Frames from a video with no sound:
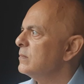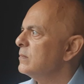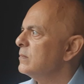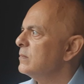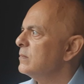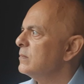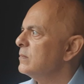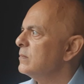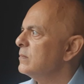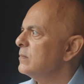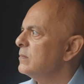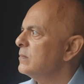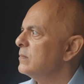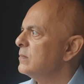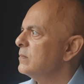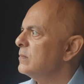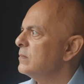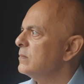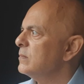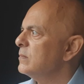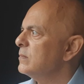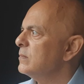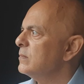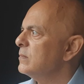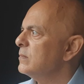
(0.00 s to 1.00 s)

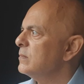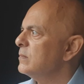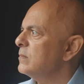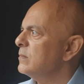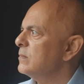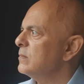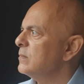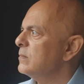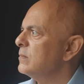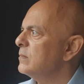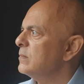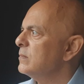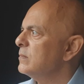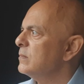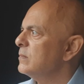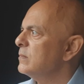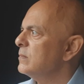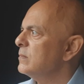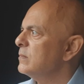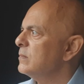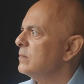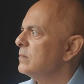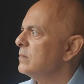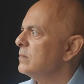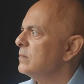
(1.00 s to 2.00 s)

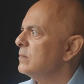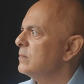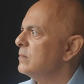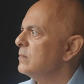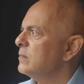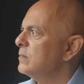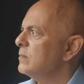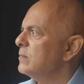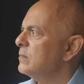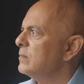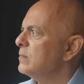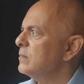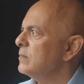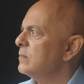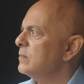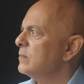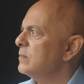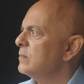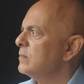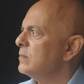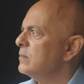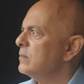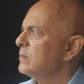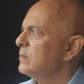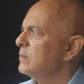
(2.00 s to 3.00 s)

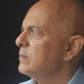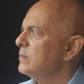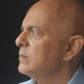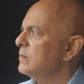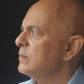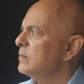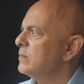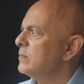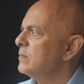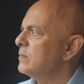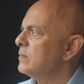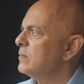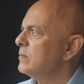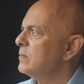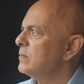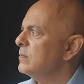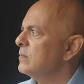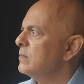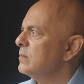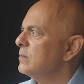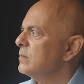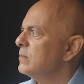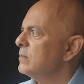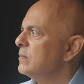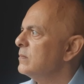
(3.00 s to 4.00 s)

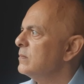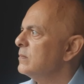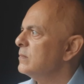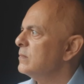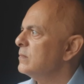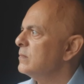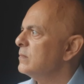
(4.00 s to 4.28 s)
This is a still picture; no speech is visible.